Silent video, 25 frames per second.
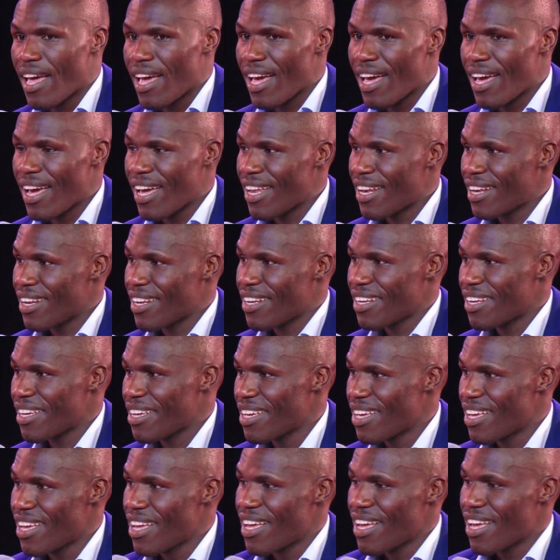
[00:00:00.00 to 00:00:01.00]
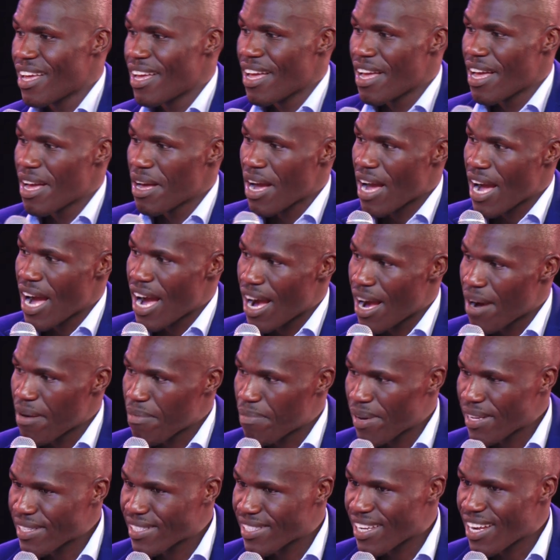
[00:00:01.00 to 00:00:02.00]
And
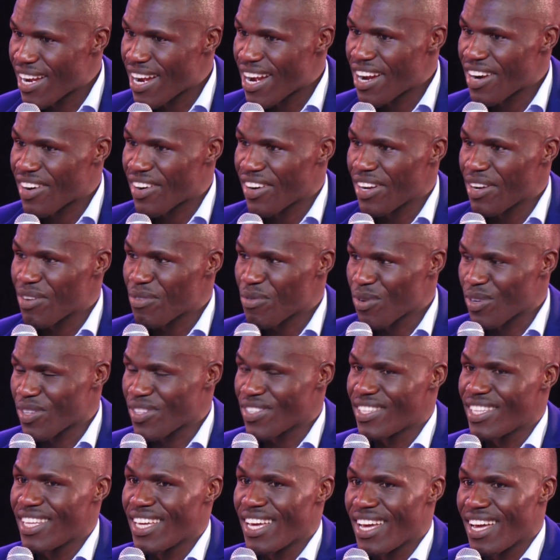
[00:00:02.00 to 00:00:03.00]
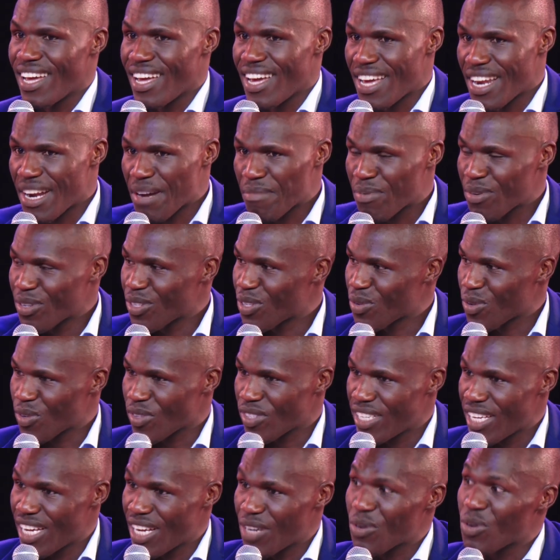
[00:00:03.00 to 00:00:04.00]
Pastor Ari was there and Apostle was
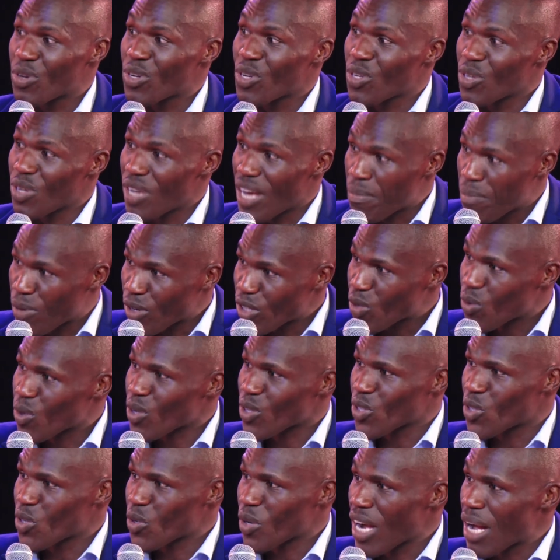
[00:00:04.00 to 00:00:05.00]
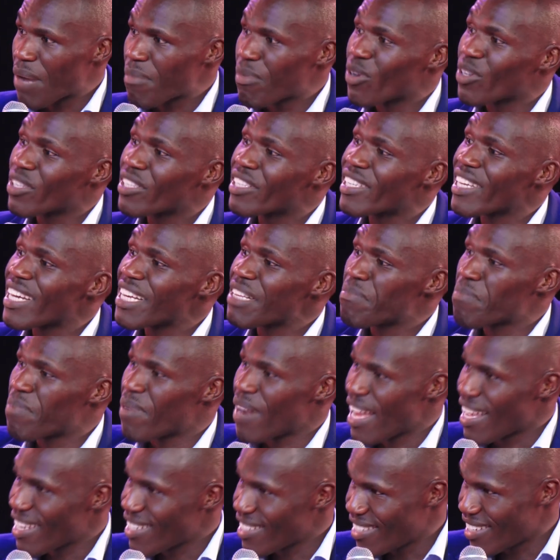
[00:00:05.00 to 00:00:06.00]
there. Apostle was talking about church
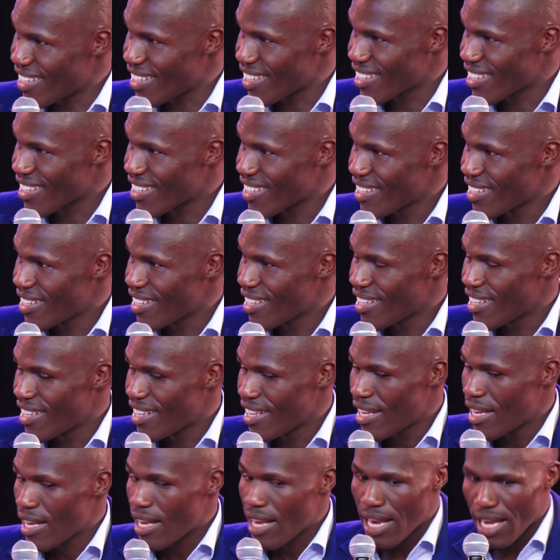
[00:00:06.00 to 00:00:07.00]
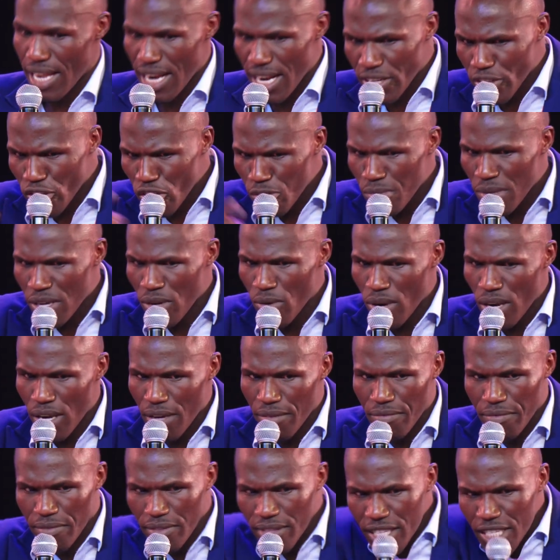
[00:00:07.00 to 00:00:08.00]
planting. And I told my wife,
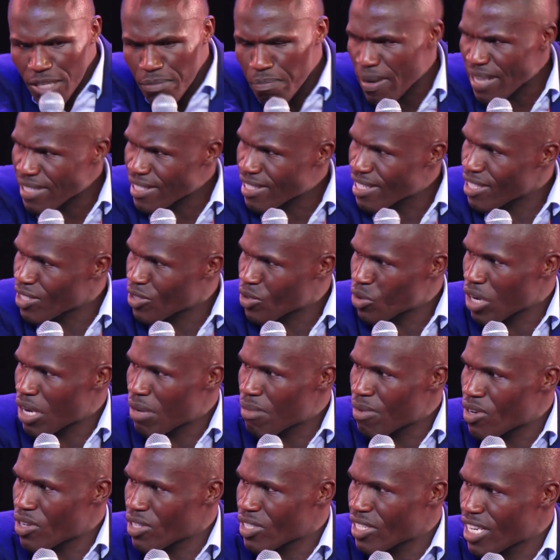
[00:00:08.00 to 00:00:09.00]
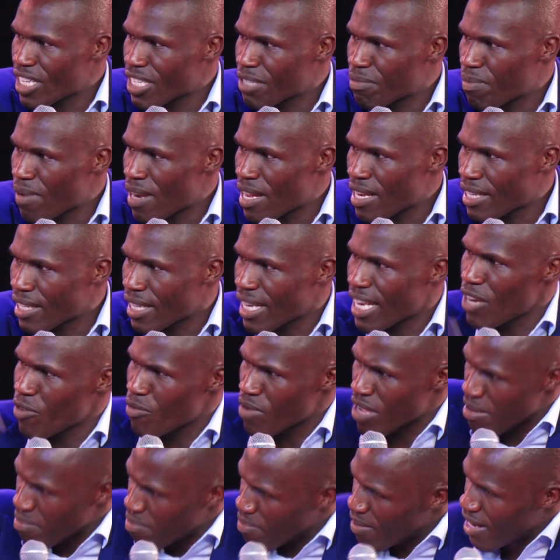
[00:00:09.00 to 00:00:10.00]
this pastor is talking about church planting and we
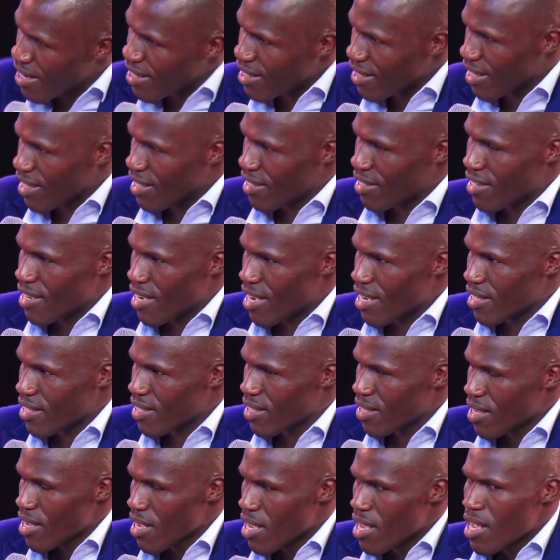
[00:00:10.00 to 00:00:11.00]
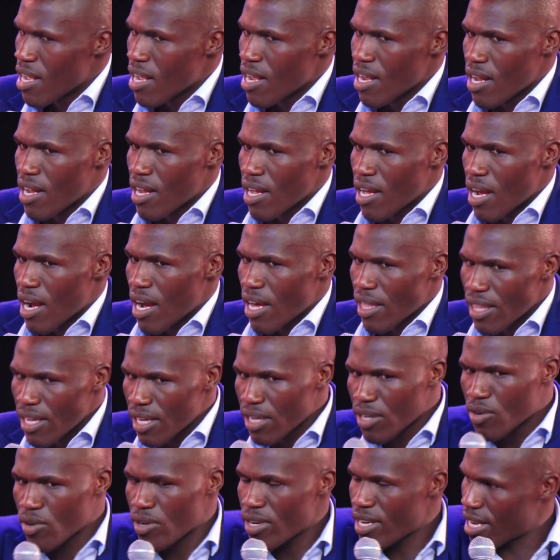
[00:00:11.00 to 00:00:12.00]
are planting a church. I
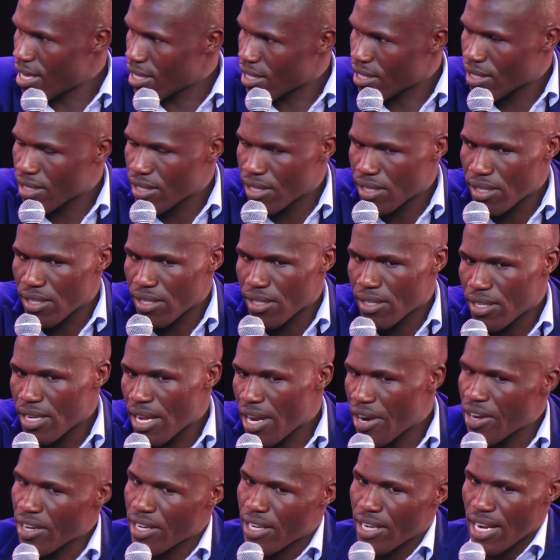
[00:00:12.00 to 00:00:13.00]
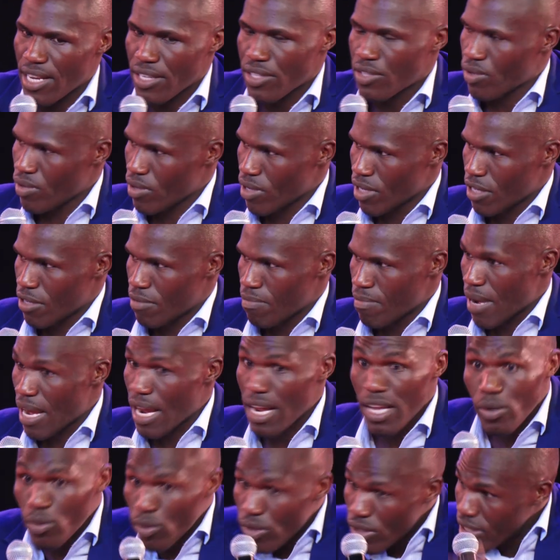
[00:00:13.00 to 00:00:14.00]
think God has directed us to this.
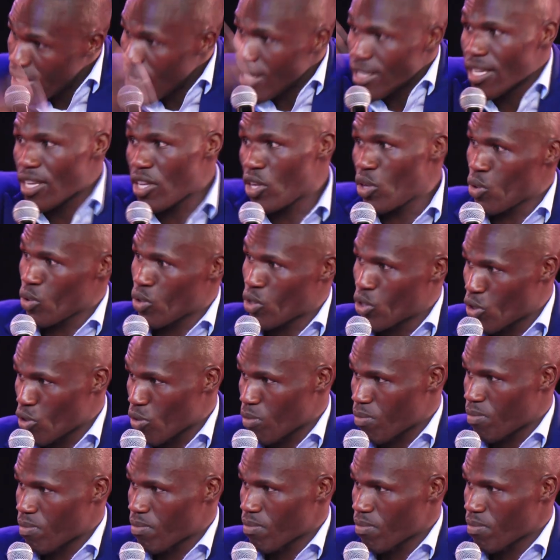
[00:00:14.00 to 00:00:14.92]
It was just a YouTube.